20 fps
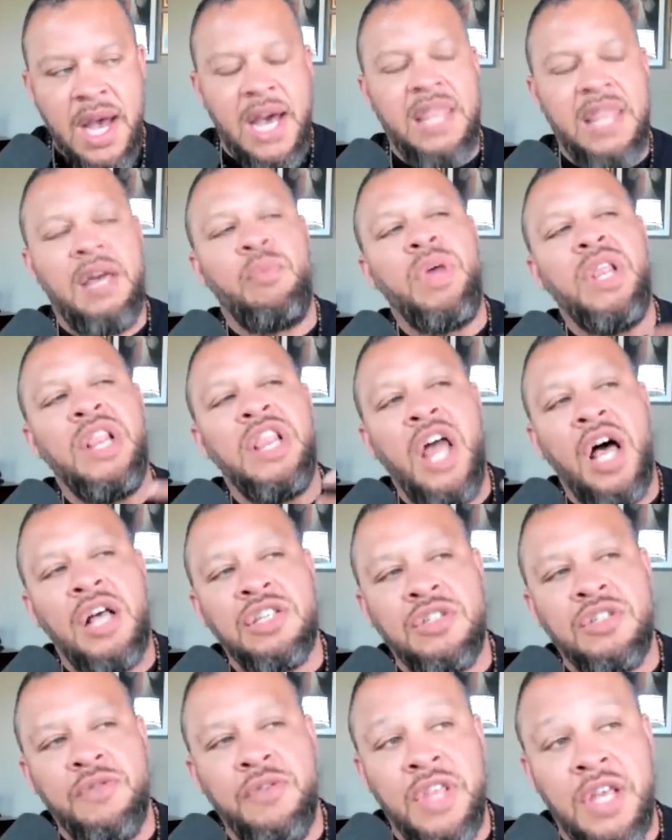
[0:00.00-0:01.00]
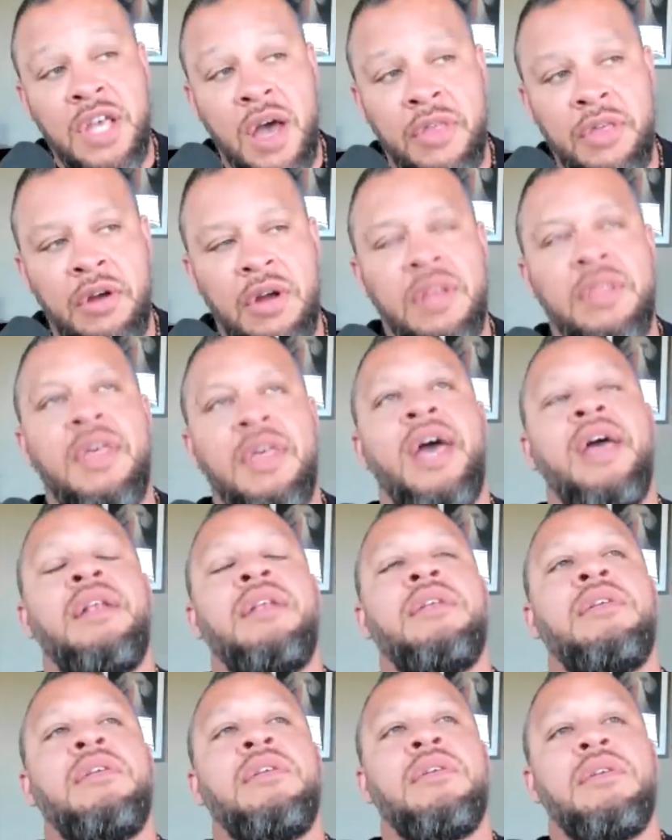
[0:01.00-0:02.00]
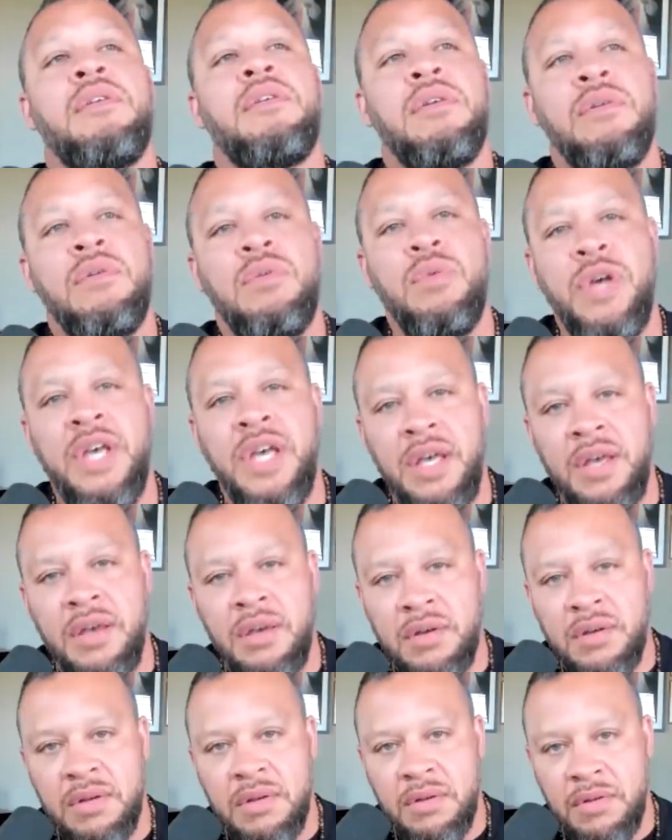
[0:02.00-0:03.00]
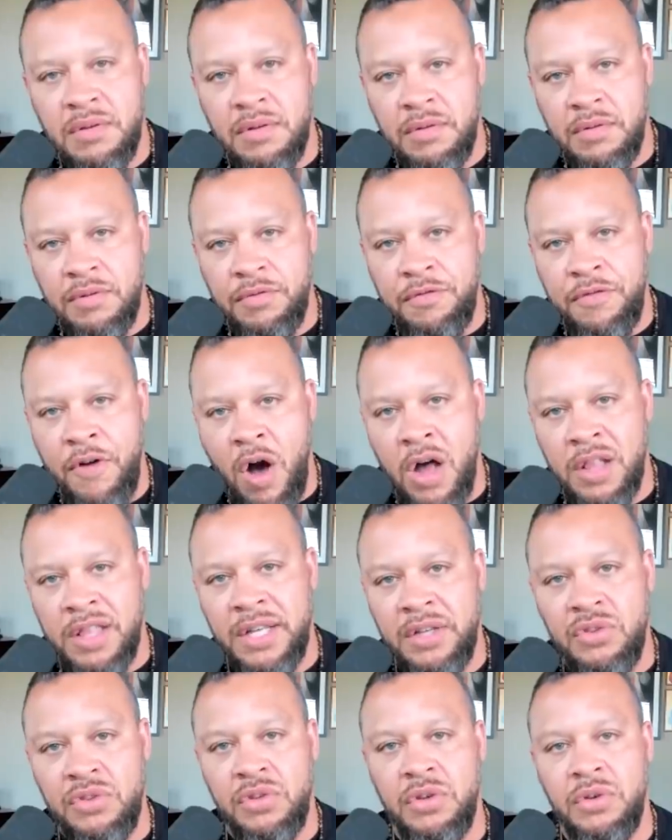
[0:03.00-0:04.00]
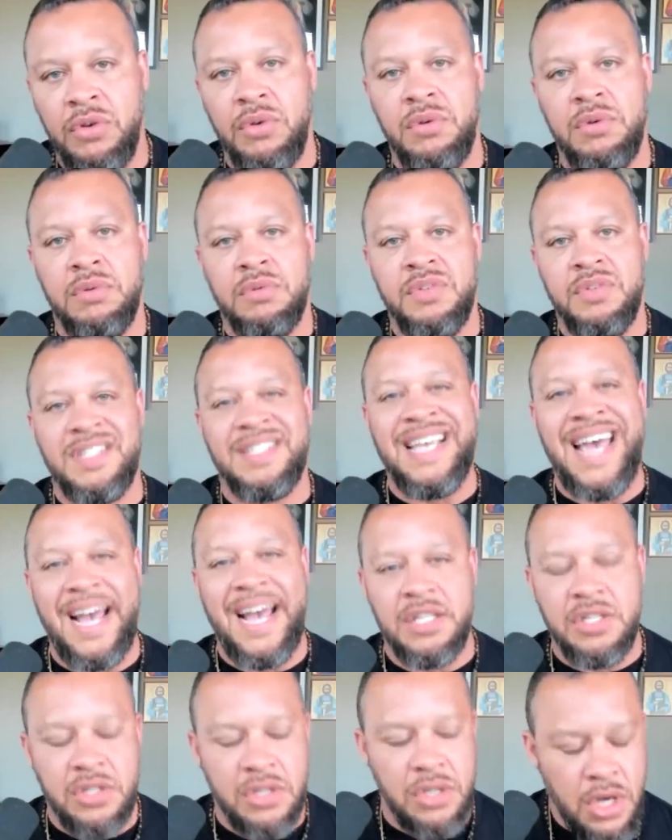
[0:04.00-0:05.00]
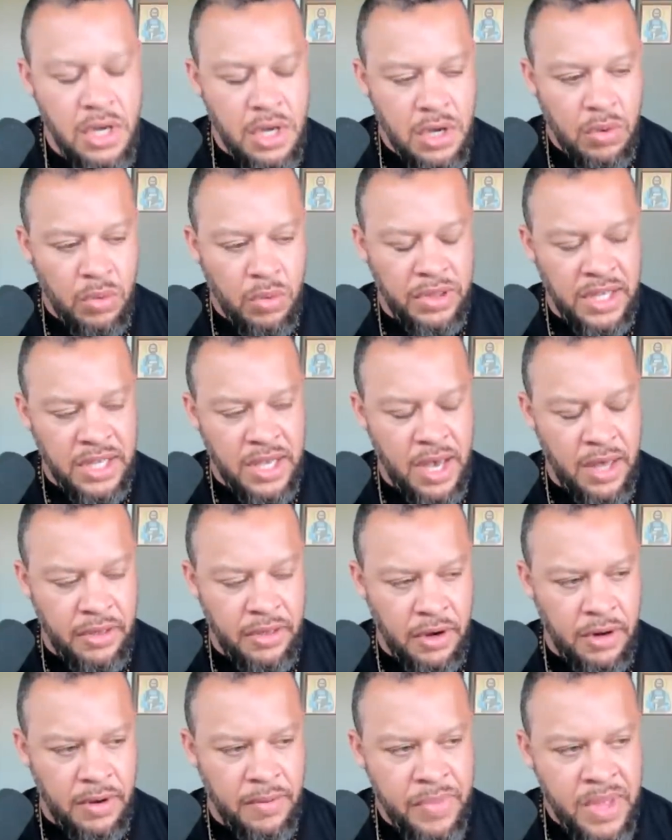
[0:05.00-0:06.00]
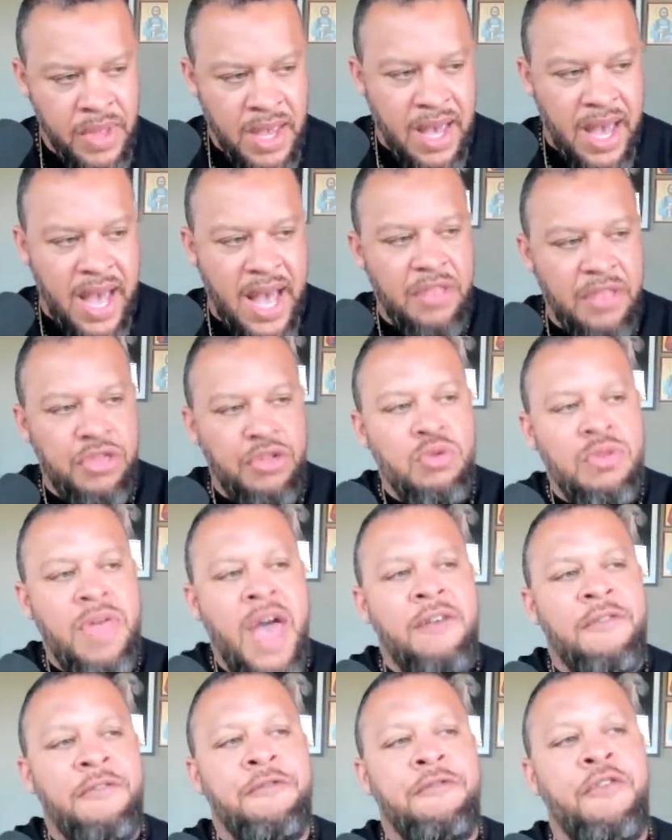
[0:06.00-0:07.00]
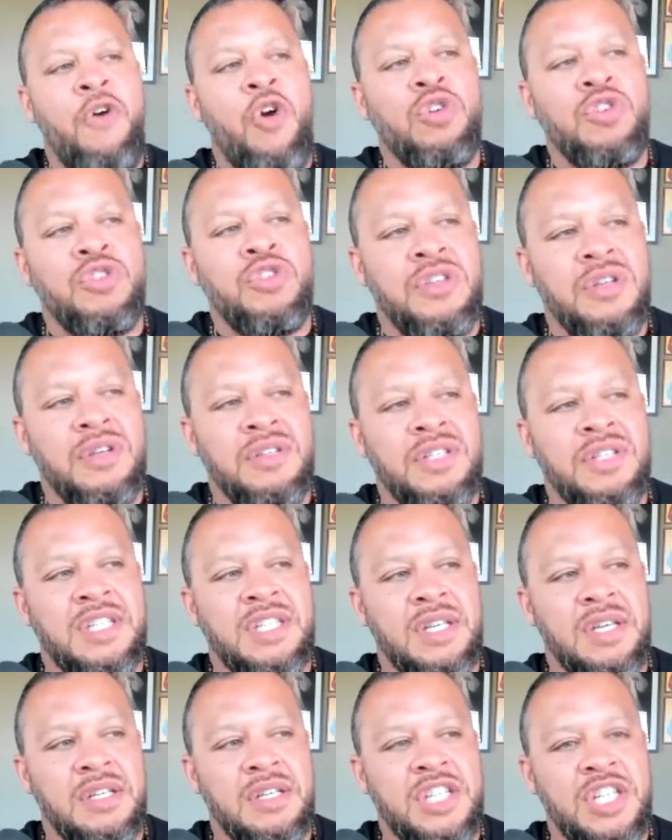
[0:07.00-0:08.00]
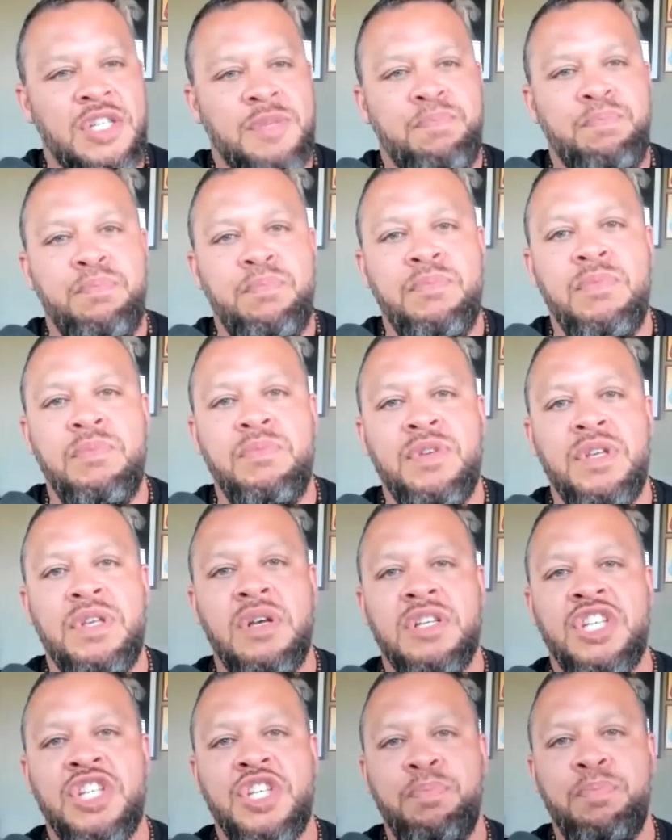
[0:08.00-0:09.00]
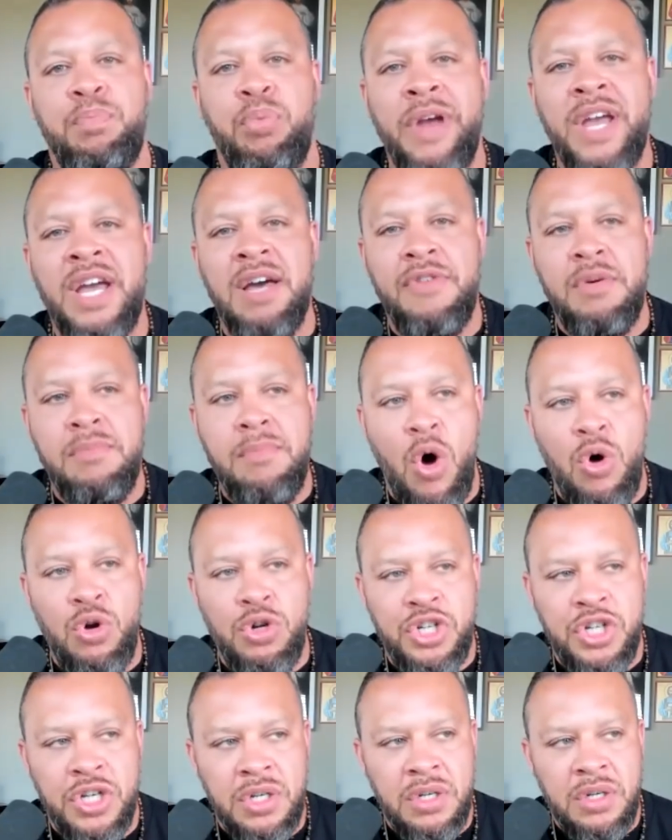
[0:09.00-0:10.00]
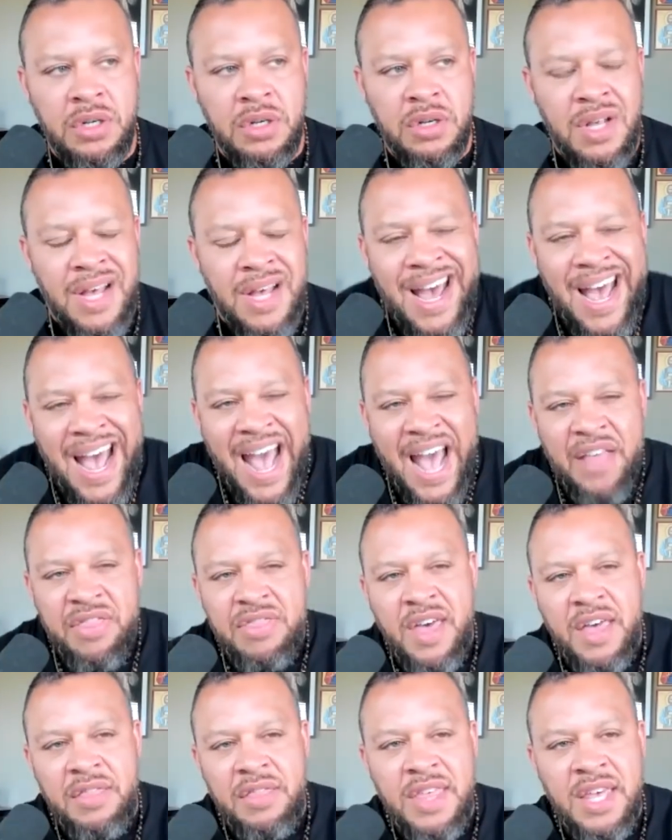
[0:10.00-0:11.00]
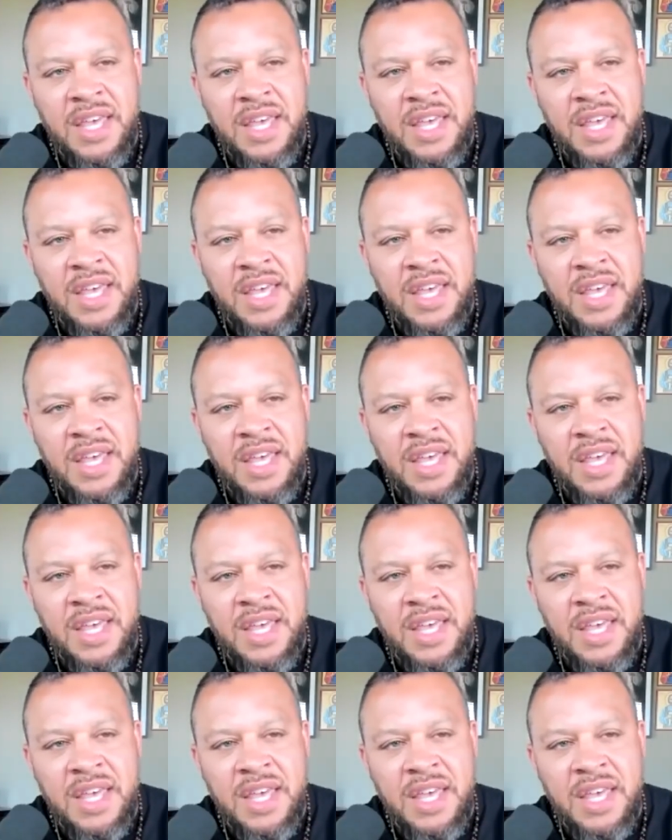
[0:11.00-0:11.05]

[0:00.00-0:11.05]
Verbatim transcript: And then we lust for the other, and then we fall into sex with the other. And through that first spring of emotion, and then